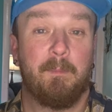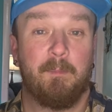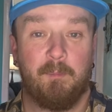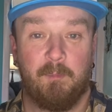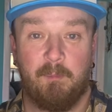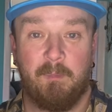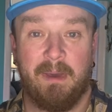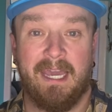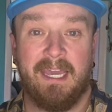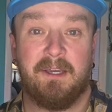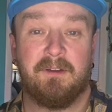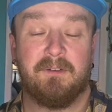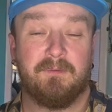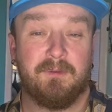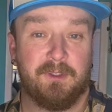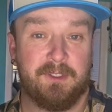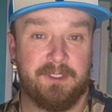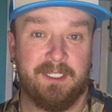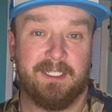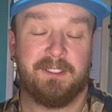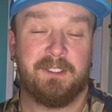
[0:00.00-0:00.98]
Bake for
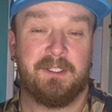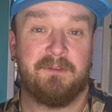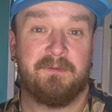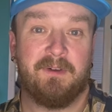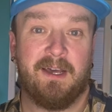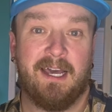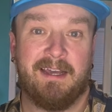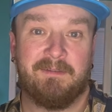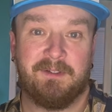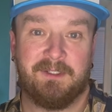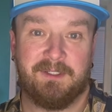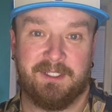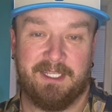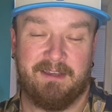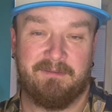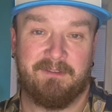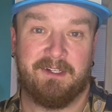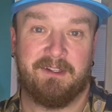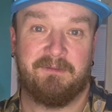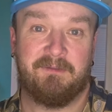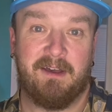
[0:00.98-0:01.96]
65 to
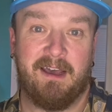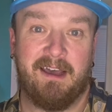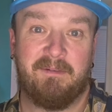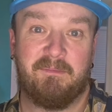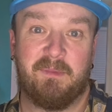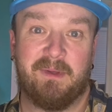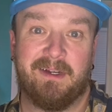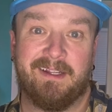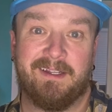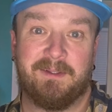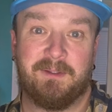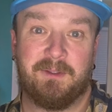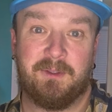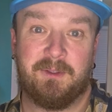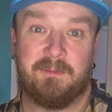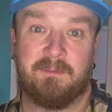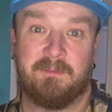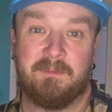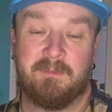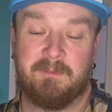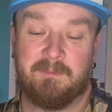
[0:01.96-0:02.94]
75 minutes.
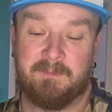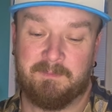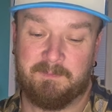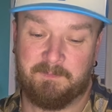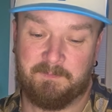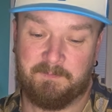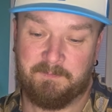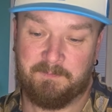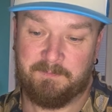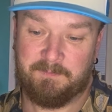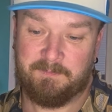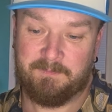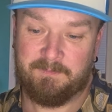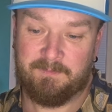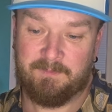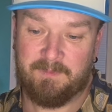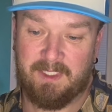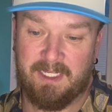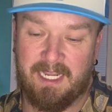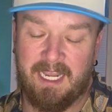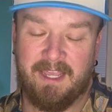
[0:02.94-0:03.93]

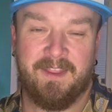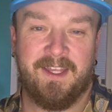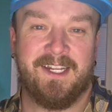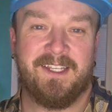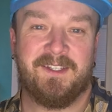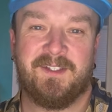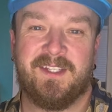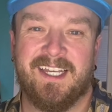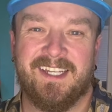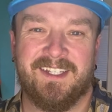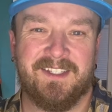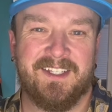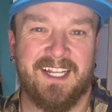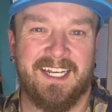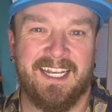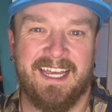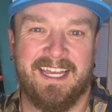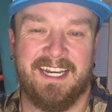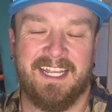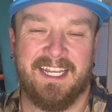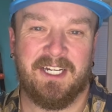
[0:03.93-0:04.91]
And then it says to
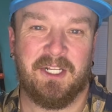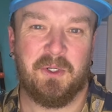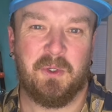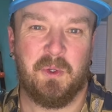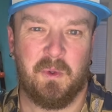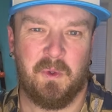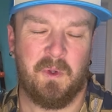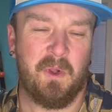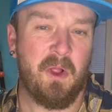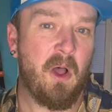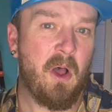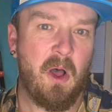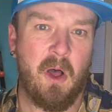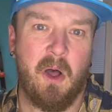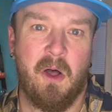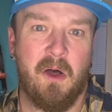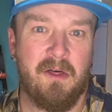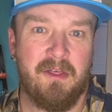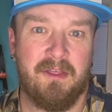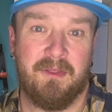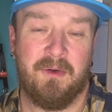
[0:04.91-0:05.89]
let it cool
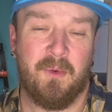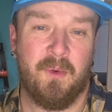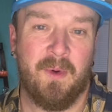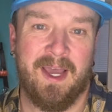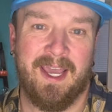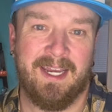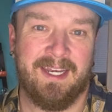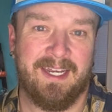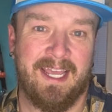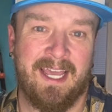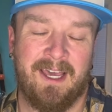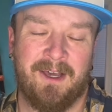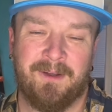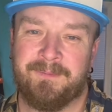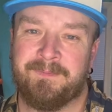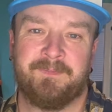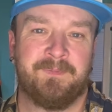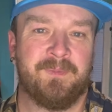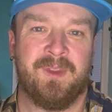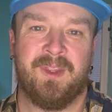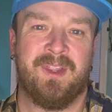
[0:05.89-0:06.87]
all the way down.
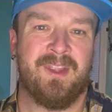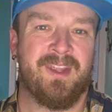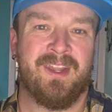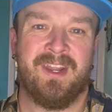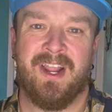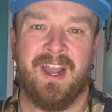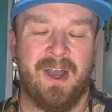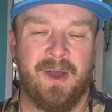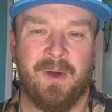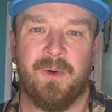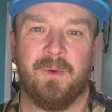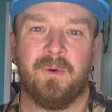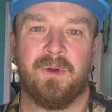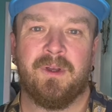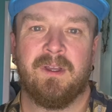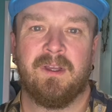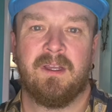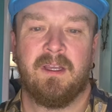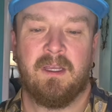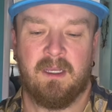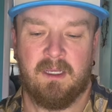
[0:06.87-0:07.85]
No.
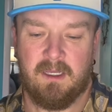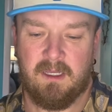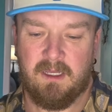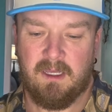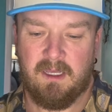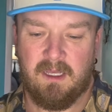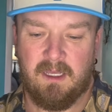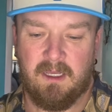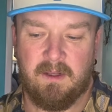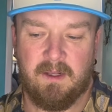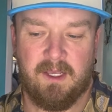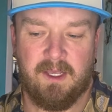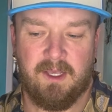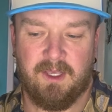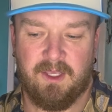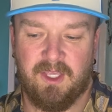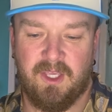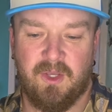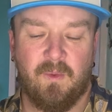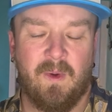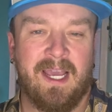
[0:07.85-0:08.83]

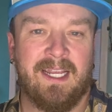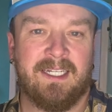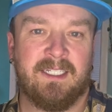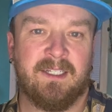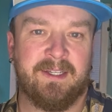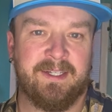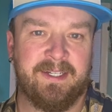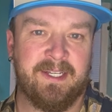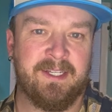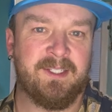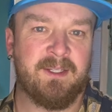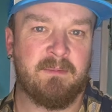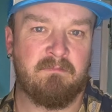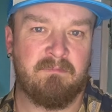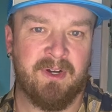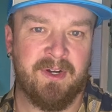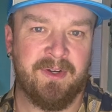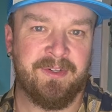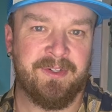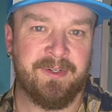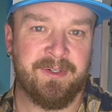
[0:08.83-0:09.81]
You wait till it doesn't
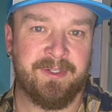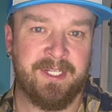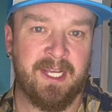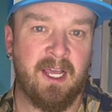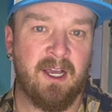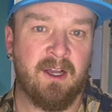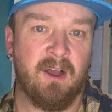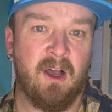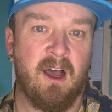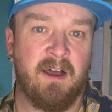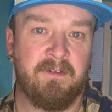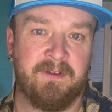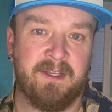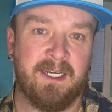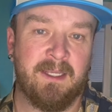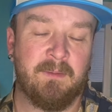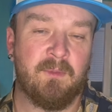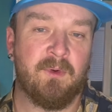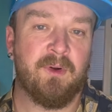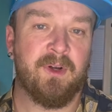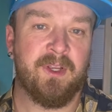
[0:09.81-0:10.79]
burn your tongue off
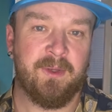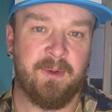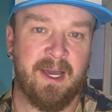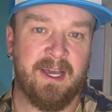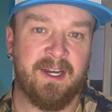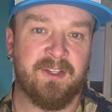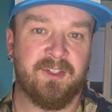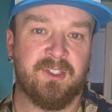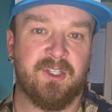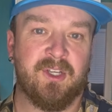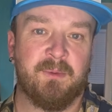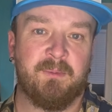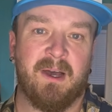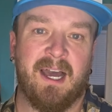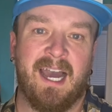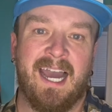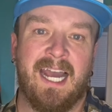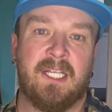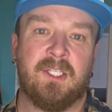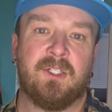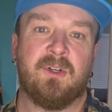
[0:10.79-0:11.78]
anymore. You add a scoop of
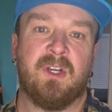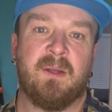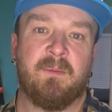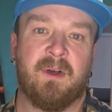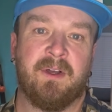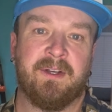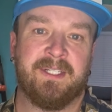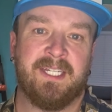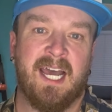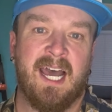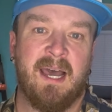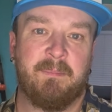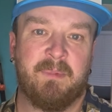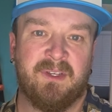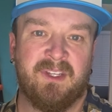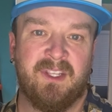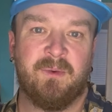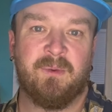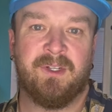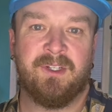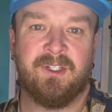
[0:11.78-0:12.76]
ice cream on top and
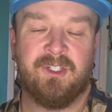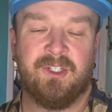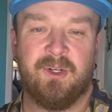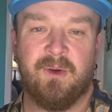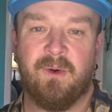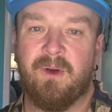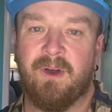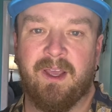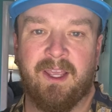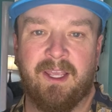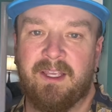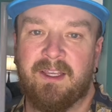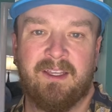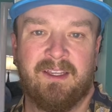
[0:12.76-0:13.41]
you enjoy.